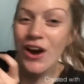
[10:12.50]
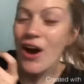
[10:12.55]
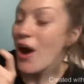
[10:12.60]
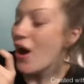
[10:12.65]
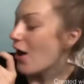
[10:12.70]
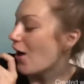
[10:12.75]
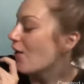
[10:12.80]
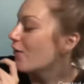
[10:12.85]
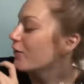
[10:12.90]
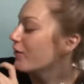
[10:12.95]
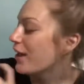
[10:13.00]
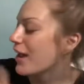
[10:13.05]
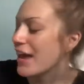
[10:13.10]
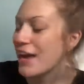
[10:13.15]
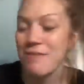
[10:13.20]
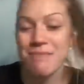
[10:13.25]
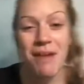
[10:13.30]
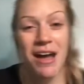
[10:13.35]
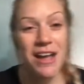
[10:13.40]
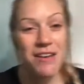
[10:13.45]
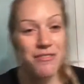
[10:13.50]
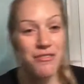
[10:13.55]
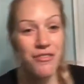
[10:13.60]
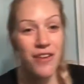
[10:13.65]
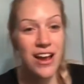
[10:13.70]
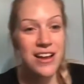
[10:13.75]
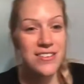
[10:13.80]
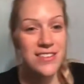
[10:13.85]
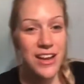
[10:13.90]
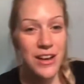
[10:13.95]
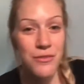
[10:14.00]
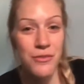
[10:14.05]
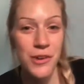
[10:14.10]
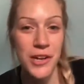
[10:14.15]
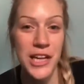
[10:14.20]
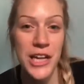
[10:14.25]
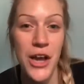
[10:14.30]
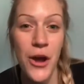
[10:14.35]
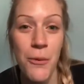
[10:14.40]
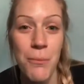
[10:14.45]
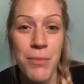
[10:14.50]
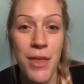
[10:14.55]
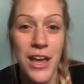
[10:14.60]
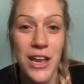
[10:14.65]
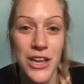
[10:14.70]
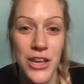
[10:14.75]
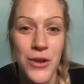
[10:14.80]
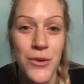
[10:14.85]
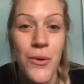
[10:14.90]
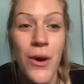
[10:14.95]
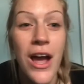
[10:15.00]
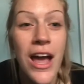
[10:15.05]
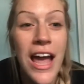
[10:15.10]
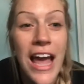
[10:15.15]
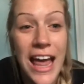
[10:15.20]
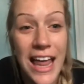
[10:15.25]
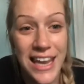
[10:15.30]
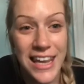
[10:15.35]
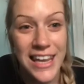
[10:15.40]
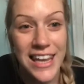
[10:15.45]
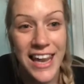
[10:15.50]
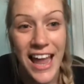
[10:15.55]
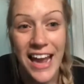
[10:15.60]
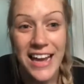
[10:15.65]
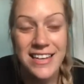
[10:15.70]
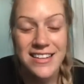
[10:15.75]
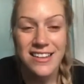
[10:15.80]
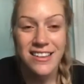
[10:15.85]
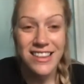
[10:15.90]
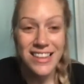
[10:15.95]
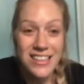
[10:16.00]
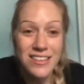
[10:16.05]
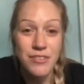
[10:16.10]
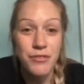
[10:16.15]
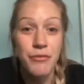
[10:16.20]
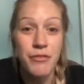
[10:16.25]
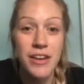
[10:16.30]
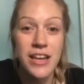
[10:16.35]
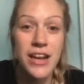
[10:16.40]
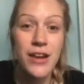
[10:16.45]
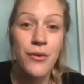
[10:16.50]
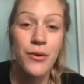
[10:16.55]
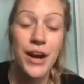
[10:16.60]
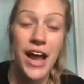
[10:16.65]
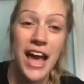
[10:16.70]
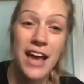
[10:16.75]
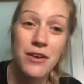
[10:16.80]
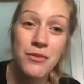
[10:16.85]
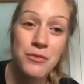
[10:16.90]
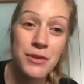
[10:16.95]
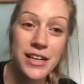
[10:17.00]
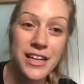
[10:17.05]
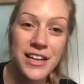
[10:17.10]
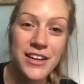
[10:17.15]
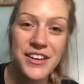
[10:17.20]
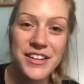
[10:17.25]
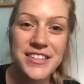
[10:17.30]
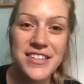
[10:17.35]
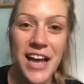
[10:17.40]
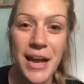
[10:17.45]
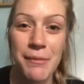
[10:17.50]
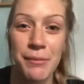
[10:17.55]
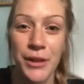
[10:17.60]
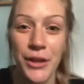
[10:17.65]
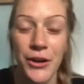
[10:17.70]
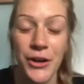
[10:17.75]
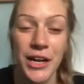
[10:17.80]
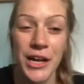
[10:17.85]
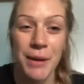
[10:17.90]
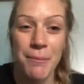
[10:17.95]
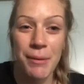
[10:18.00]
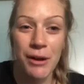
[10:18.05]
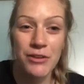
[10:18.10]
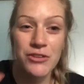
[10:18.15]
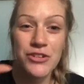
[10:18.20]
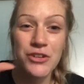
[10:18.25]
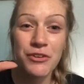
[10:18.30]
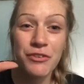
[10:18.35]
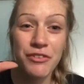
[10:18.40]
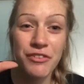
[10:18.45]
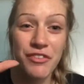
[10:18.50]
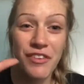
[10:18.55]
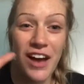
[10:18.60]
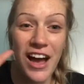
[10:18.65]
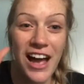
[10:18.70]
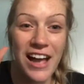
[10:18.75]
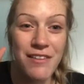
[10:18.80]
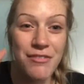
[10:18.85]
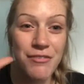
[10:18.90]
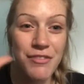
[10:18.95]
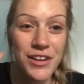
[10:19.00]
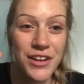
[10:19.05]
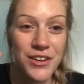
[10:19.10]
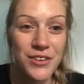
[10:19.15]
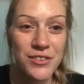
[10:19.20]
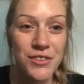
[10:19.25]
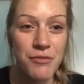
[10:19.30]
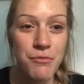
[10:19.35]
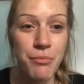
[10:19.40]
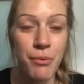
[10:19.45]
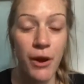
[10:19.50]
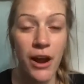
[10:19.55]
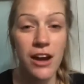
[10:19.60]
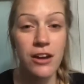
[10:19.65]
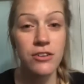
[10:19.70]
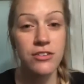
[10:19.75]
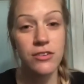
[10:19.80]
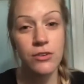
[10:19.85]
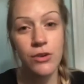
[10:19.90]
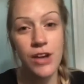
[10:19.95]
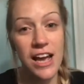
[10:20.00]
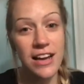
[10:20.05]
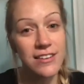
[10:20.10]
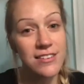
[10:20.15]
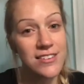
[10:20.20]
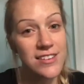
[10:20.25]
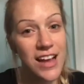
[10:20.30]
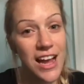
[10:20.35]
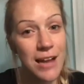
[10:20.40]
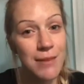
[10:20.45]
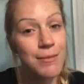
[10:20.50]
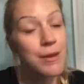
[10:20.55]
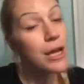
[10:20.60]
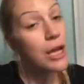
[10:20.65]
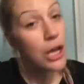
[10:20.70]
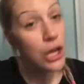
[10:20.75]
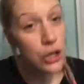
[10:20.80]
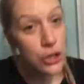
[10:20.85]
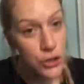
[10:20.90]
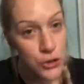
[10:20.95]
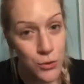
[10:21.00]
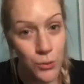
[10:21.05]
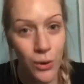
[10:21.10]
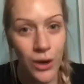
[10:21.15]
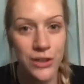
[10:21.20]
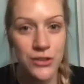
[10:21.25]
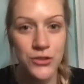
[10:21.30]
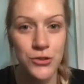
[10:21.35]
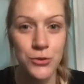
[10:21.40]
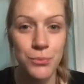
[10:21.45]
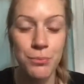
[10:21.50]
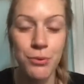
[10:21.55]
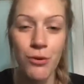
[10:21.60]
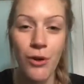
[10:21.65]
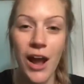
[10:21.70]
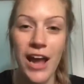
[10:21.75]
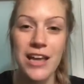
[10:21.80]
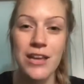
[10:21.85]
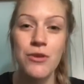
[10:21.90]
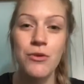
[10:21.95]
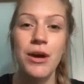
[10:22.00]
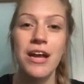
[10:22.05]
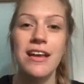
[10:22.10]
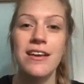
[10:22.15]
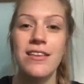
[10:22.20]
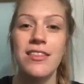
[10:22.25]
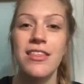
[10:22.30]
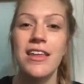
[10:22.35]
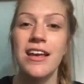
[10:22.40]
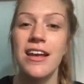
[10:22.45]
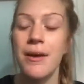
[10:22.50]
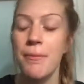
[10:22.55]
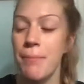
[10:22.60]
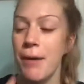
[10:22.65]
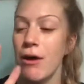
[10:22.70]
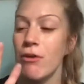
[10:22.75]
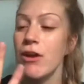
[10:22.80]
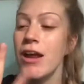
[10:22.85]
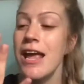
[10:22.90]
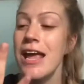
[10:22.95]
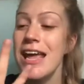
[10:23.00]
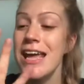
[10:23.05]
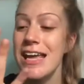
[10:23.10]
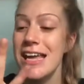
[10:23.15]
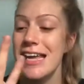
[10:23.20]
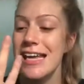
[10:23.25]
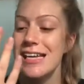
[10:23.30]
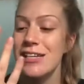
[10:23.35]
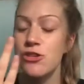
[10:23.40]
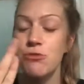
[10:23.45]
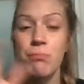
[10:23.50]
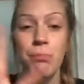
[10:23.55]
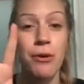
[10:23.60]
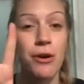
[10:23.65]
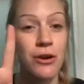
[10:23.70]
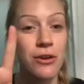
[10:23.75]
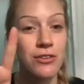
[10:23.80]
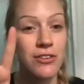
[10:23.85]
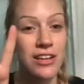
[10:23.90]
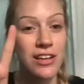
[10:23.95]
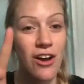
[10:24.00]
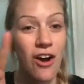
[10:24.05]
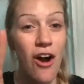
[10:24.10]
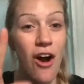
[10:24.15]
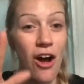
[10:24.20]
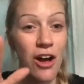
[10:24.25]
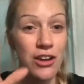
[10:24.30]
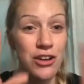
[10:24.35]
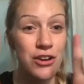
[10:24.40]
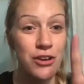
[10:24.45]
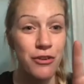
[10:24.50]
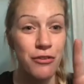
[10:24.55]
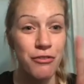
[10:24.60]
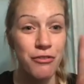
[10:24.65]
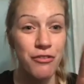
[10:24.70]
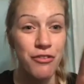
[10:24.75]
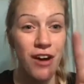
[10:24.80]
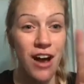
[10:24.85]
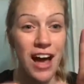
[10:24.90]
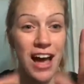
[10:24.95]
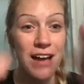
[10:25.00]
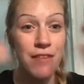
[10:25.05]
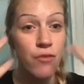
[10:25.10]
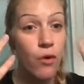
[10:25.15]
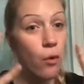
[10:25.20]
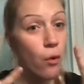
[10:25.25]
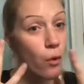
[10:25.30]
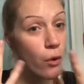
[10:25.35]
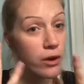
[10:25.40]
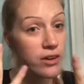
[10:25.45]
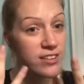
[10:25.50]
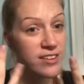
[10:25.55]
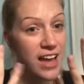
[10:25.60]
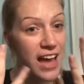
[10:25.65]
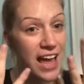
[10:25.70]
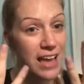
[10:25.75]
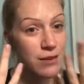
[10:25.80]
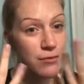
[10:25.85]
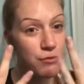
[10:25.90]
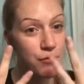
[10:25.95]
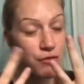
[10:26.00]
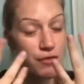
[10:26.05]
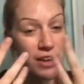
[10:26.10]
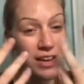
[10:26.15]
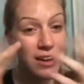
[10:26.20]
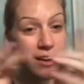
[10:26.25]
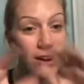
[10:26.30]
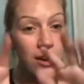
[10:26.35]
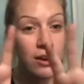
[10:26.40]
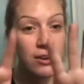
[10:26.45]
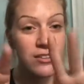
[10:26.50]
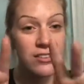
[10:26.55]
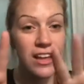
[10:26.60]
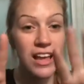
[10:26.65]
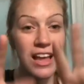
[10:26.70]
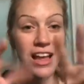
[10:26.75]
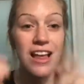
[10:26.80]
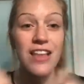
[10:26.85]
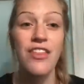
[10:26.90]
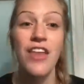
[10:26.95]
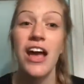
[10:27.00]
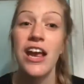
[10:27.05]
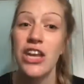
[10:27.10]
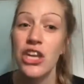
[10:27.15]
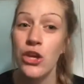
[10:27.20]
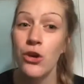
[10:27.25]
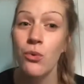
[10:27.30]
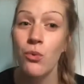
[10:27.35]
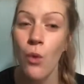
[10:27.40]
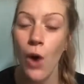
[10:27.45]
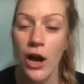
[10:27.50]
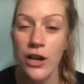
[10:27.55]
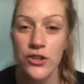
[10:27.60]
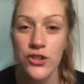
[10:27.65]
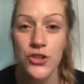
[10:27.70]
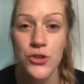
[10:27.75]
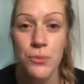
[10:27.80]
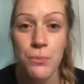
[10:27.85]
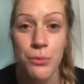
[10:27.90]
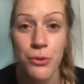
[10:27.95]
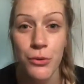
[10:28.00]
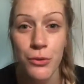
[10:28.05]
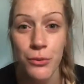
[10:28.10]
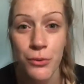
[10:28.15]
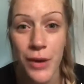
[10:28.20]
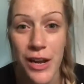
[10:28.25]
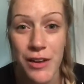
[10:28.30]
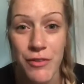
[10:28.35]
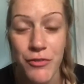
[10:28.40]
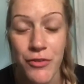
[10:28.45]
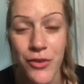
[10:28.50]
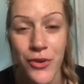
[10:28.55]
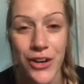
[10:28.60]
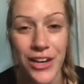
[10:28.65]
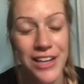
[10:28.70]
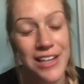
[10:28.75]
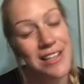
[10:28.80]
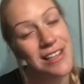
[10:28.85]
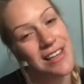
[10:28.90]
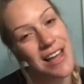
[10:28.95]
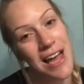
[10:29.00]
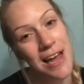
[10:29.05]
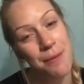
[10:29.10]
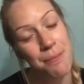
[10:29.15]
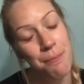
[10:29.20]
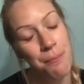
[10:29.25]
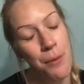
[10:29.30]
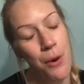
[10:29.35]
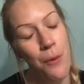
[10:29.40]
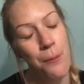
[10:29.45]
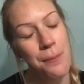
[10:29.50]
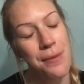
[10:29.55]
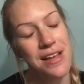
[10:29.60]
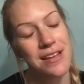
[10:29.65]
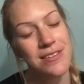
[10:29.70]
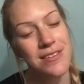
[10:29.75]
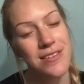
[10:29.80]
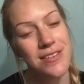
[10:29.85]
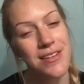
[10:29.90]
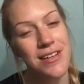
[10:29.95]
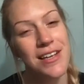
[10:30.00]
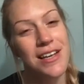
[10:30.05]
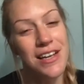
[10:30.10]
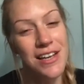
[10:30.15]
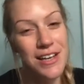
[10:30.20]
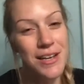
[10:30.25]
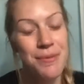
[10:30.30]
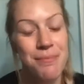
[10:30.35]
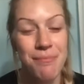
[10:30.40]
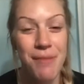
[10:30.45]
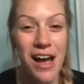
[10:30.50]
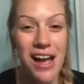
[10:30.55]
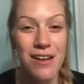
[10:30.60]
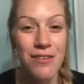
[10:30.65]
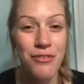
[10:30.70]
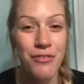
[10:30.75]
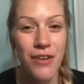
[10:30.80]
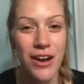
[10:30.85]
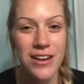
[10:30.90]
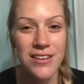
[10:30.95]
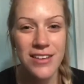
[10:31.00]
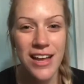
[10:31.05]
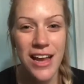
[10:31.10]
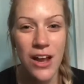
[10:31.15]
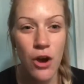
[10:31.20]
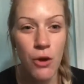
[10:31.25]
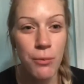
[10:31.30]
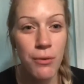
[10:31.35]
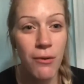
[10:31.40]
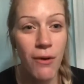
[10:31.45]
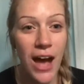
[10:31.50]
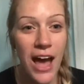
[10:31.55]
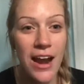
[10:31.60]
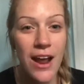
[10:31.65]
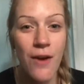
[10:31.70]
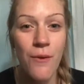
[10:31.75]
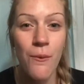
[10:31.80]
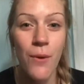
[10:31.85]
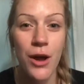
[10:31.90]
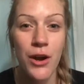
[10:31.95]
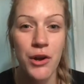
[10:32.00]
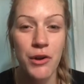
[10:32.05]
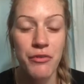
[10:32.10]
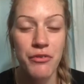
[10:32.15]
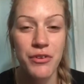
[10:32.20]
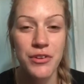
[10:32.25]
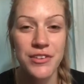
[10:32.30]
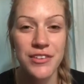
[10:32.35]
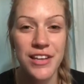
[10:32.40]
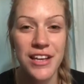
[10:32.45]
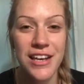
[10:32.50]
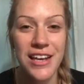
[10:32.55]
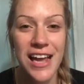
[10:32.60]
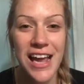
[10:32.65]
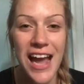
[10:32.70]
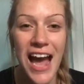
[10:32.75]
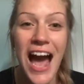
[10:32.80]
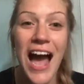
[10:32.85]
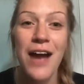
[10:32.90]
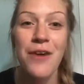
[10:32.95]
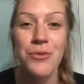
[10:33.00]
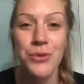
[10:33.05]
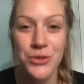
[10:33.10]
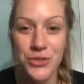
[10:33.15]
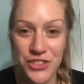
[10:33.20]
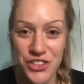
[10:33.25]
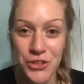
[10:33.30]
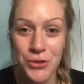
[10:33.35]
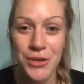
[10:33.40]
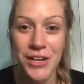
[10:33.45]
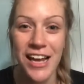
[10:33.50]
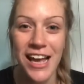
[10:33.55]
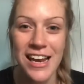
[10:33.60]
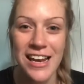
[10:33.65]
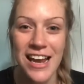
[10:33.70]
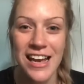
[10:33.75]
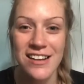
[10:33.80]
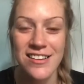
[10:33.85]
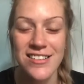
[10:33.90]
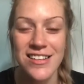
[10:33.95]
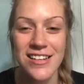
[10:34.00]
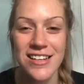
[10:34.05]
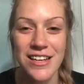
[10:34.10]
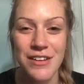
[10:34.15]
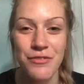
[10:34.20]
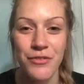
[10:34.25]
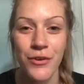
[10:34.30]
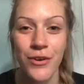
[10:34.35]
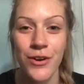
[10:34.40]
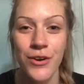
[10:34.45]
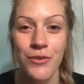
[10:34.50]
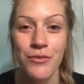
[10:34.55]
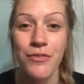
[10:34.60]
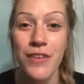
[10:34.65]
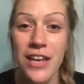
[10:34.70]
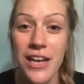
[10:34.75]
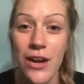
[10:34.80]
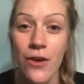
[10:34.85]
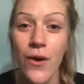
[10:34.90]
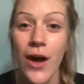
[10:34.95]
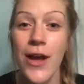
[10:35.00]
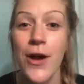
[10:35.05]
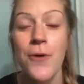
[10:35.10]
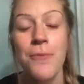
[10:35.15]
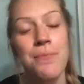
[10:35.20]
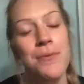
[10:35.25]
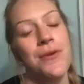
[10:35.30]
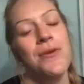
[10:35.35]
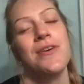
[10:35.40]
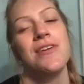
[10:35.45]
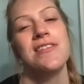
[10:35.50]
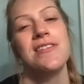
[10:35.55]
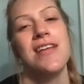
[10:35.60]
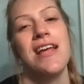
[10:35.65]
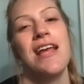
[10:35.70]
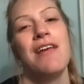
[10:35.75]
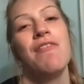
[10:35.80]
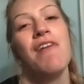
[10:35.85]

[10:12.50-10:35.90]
Okay, my friends, I really hope that you liked this video and had a really good time learning about your 5 fingers of prayer. So next time you want to pray, you can think about each person on your 5 or 10 fingers that you want to pray for in that moment. My friends, I hope you had a wonderful Sunday. I will see you again next Sunday for a new video. I hope you are safe,